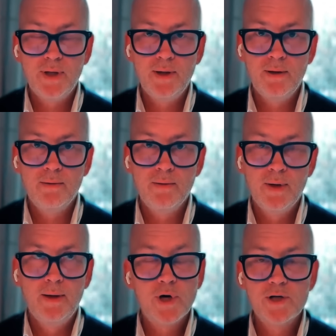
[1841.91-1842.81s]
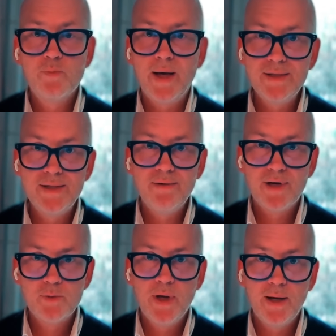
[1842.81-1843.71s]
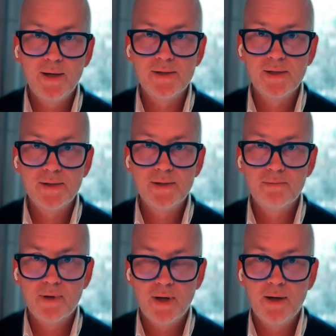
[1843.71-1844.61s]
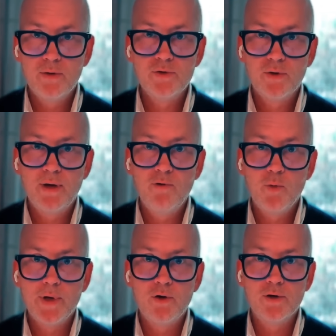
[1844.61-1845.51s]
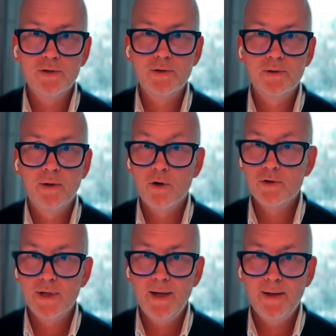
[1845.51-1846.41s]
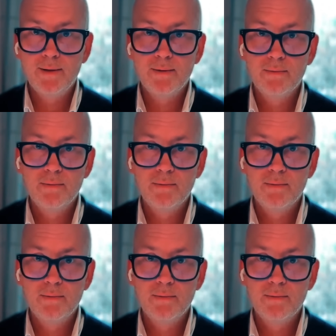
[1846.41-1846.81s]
the more expensive experiences in terms of development cost, they're not selling.